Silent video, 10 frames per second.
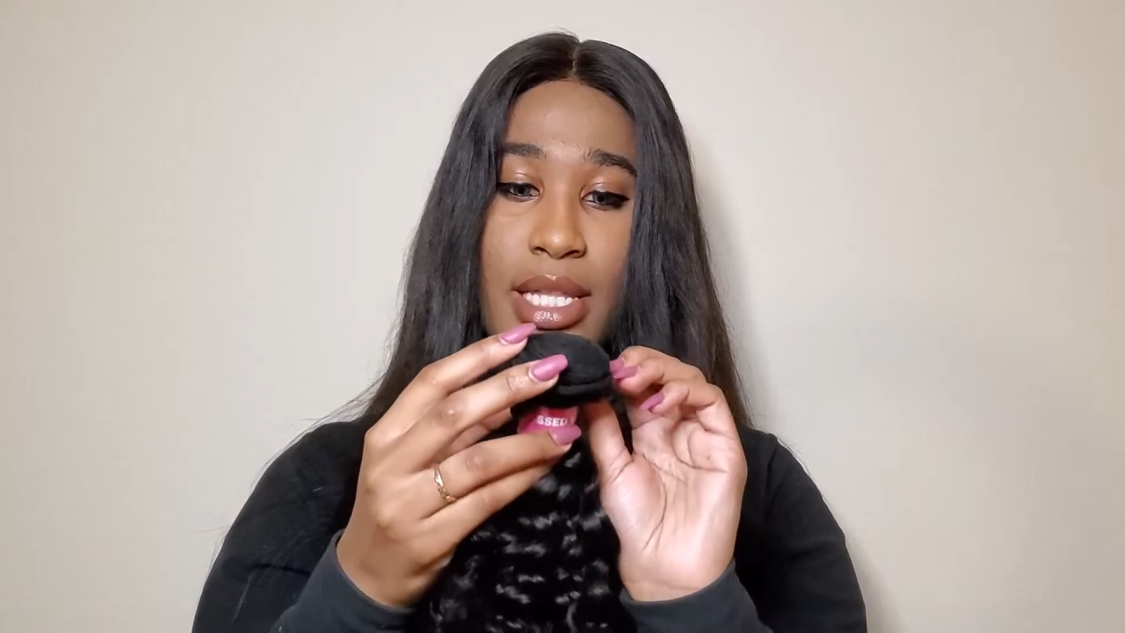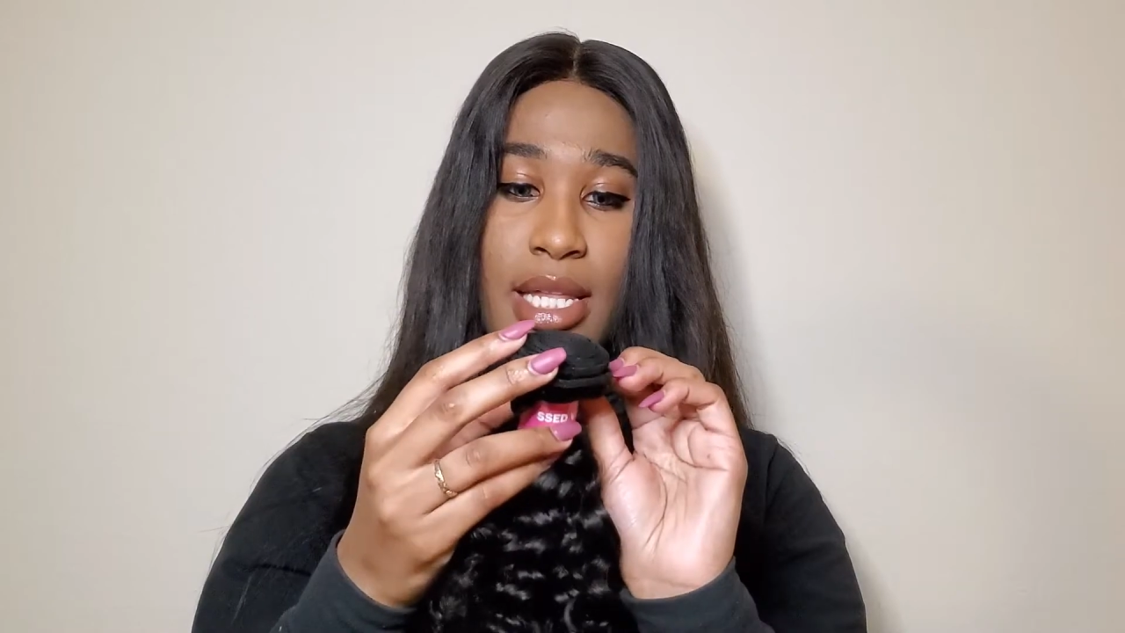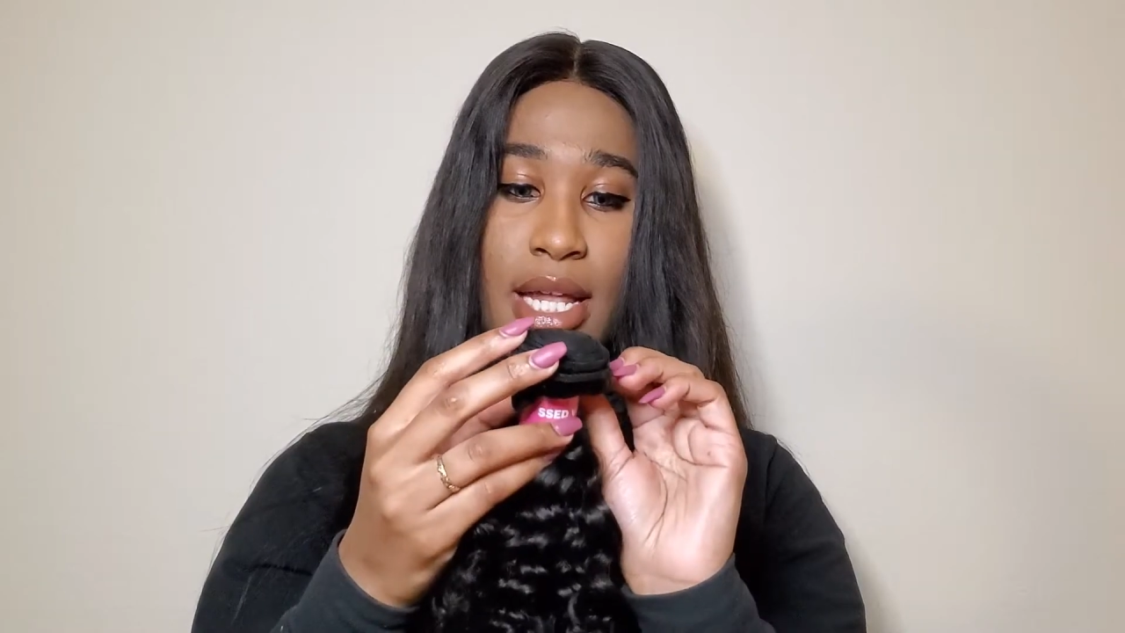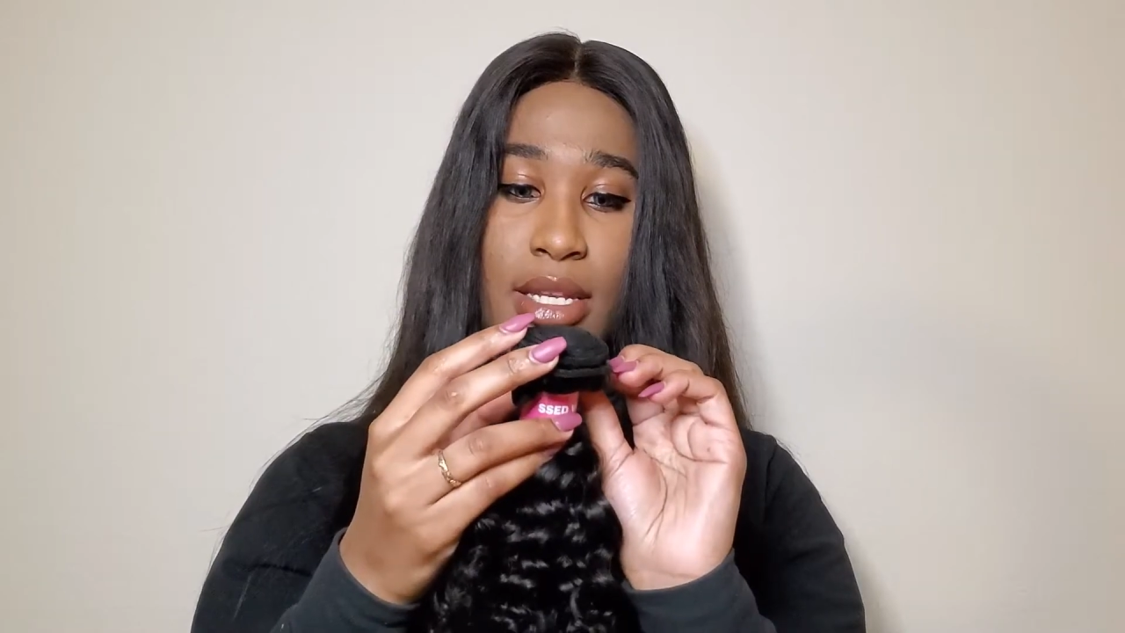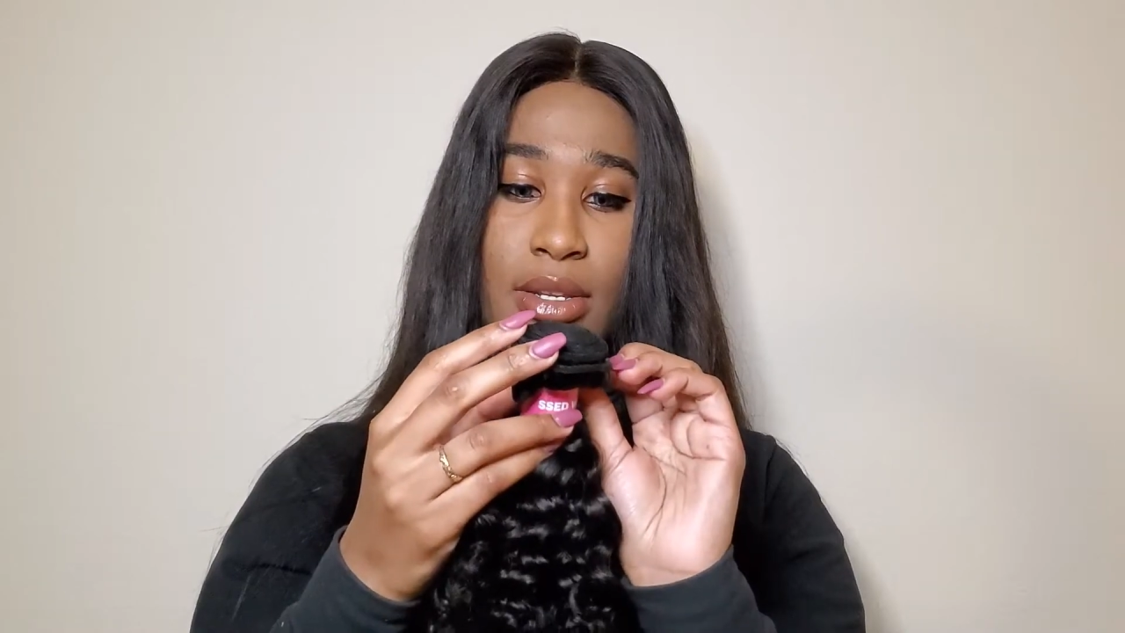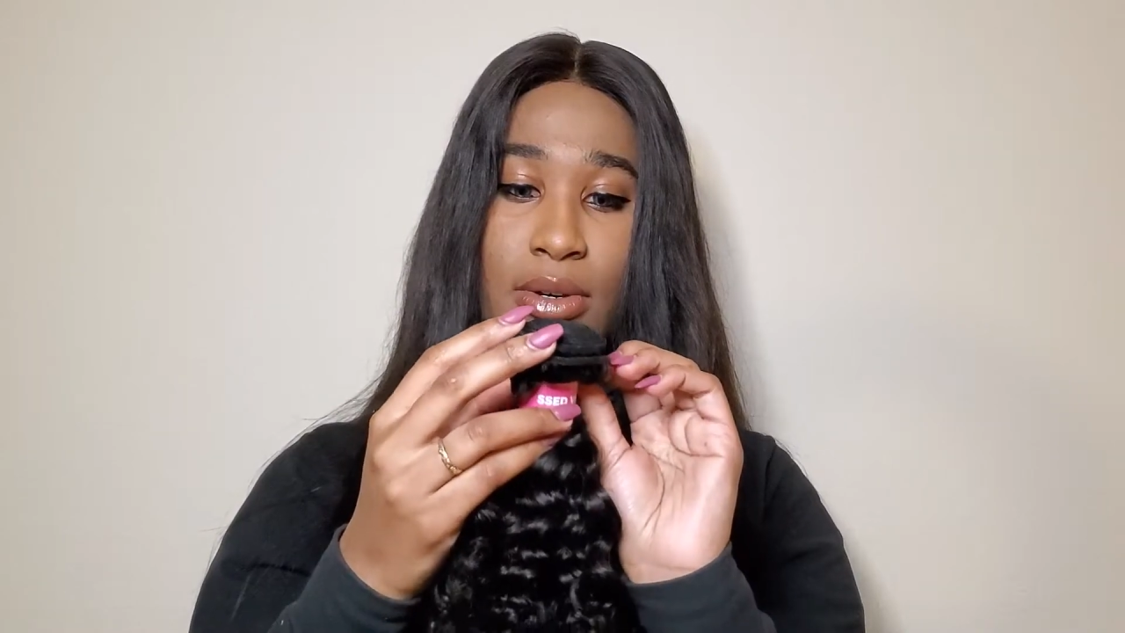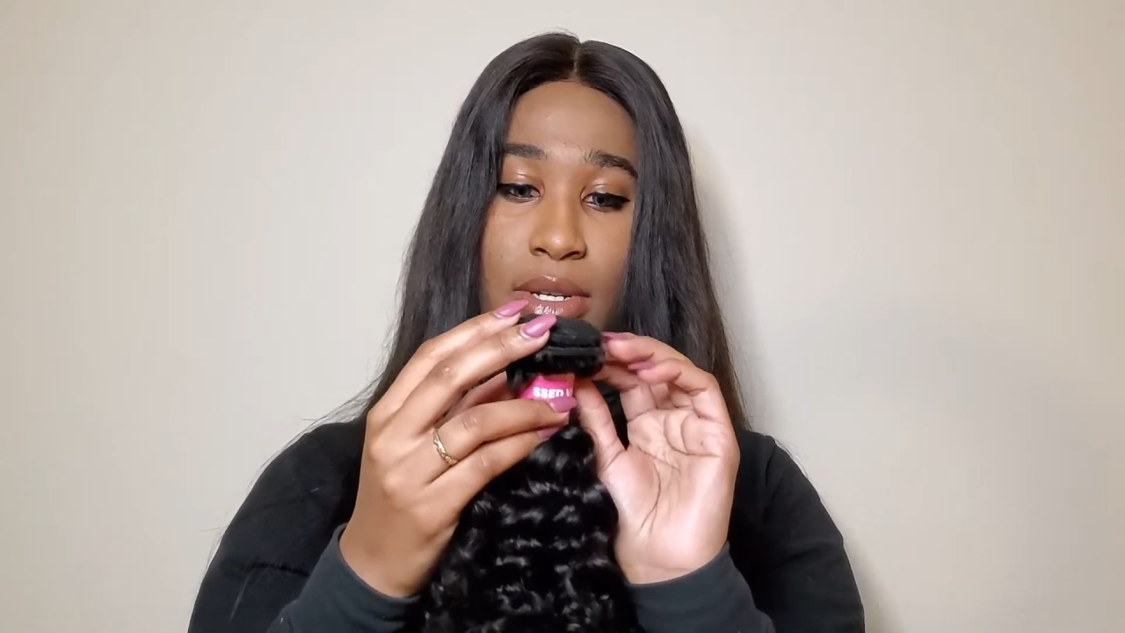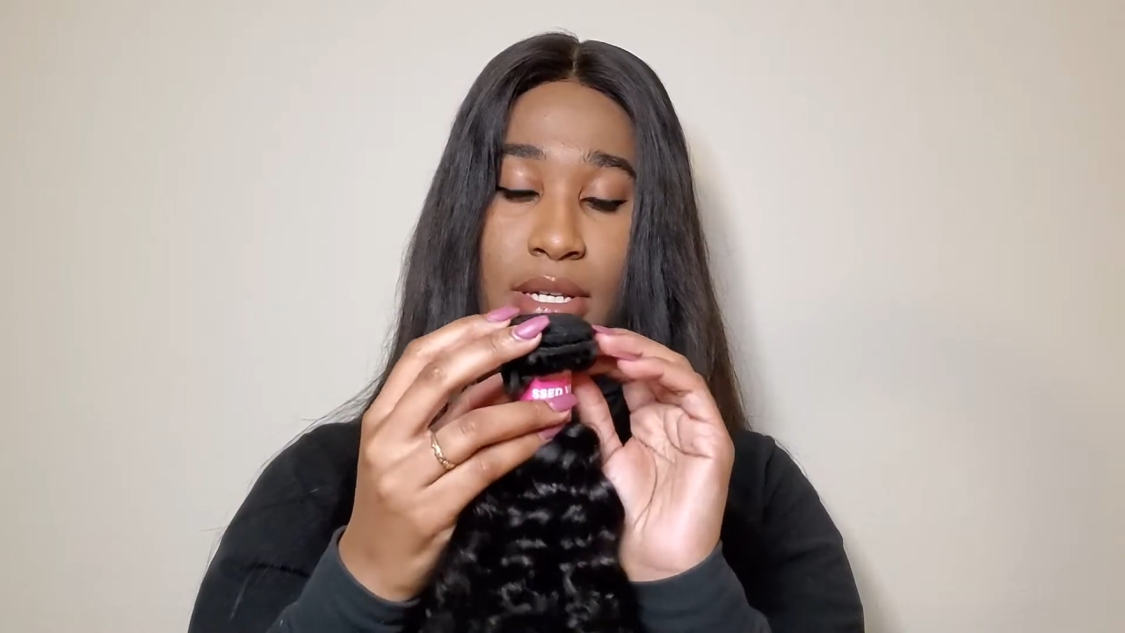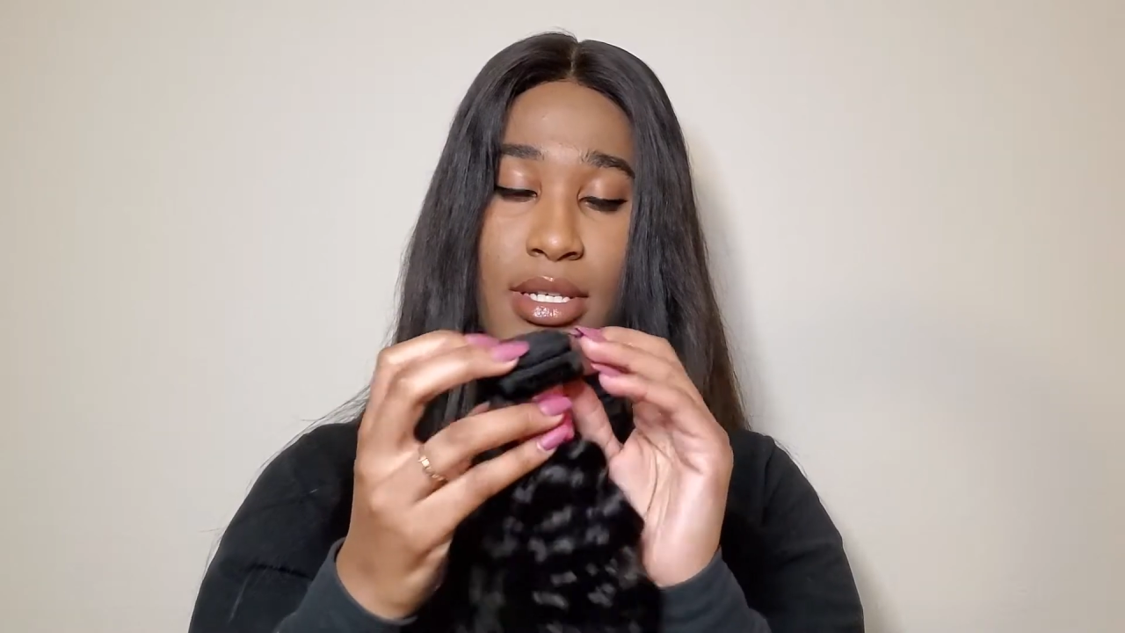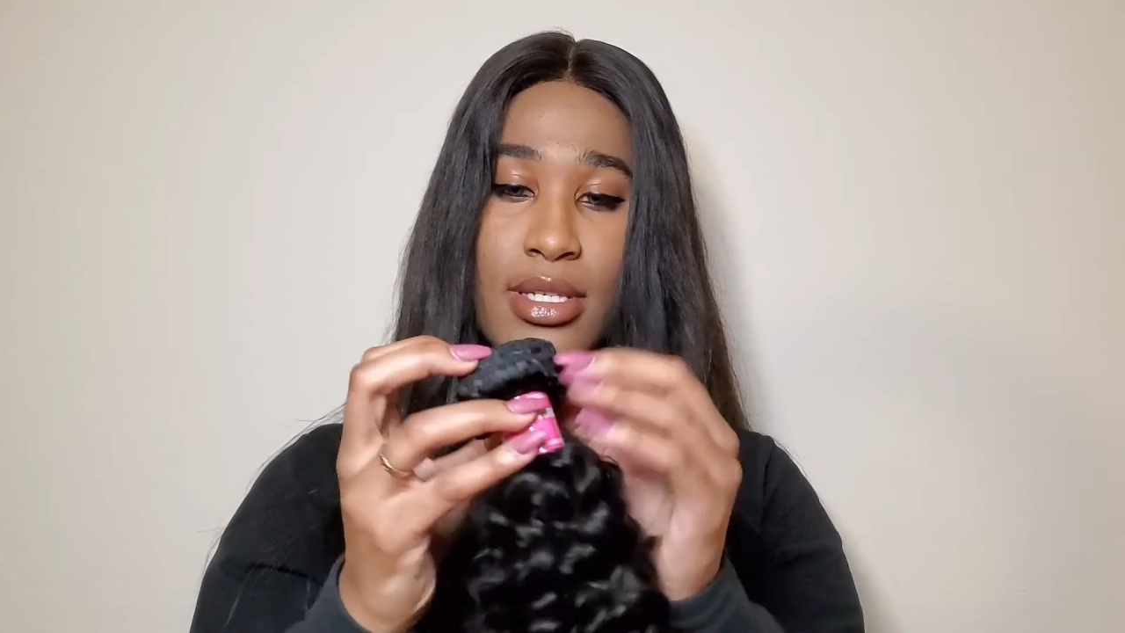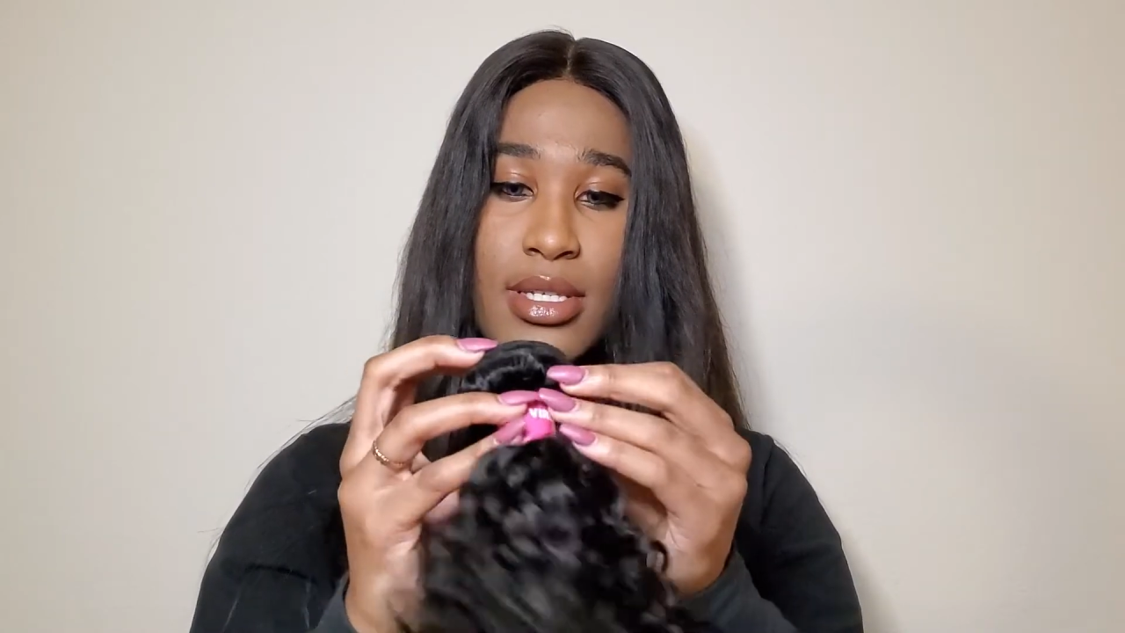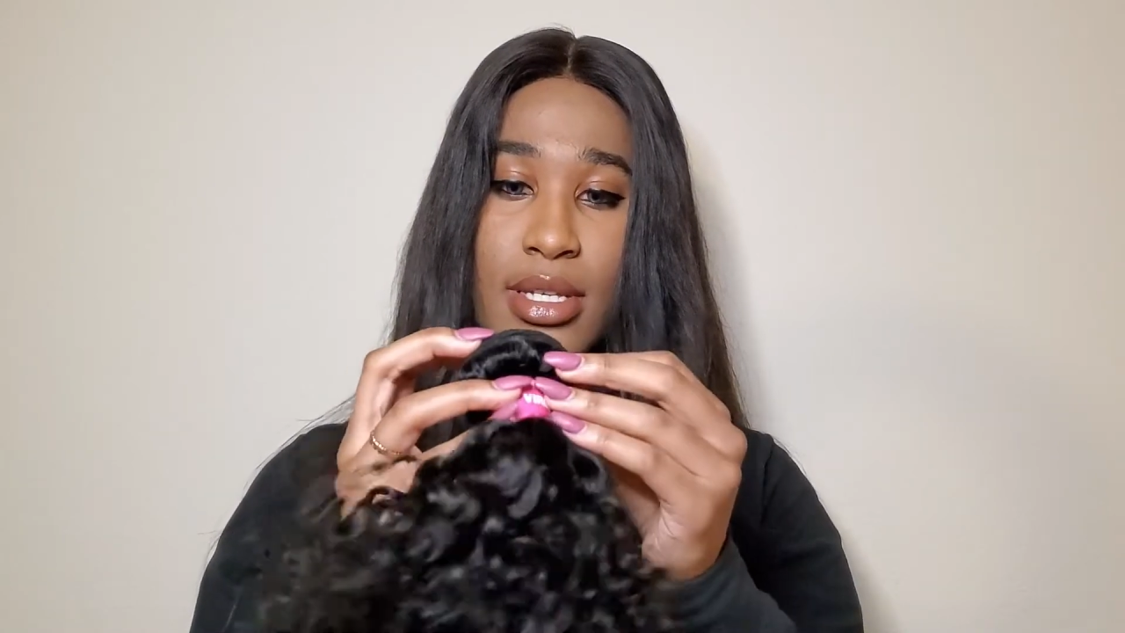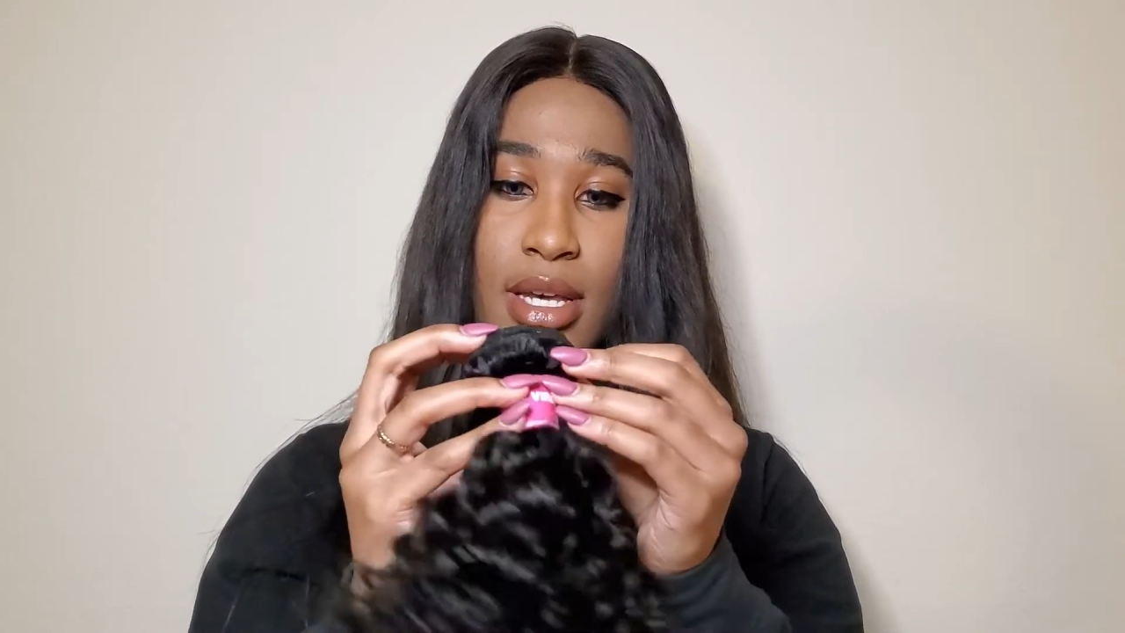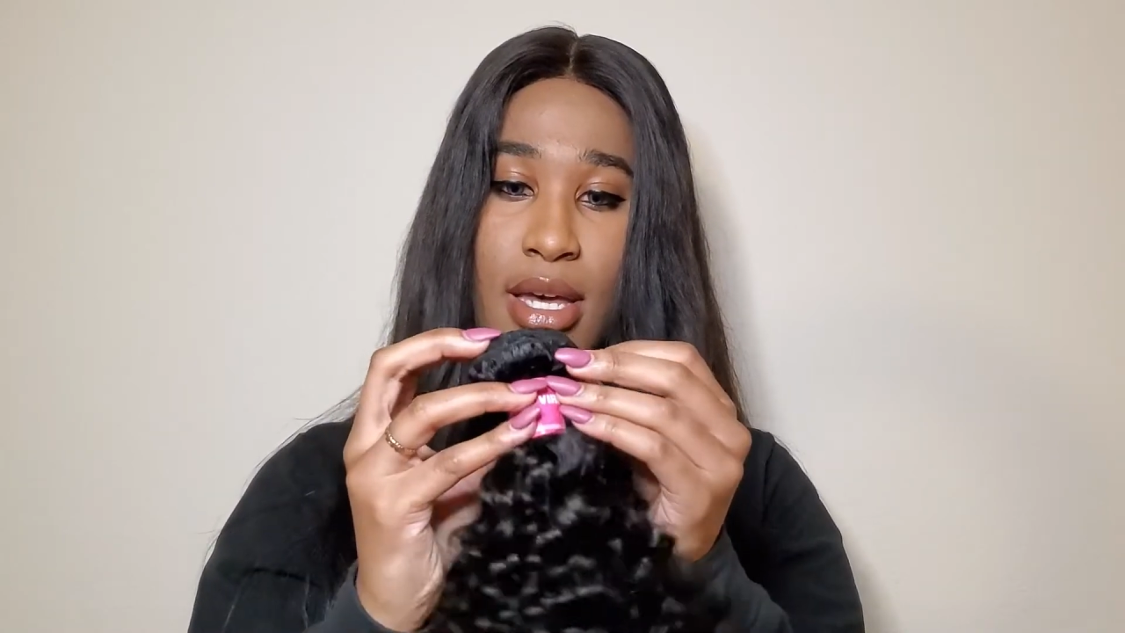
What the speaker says: that I noticed,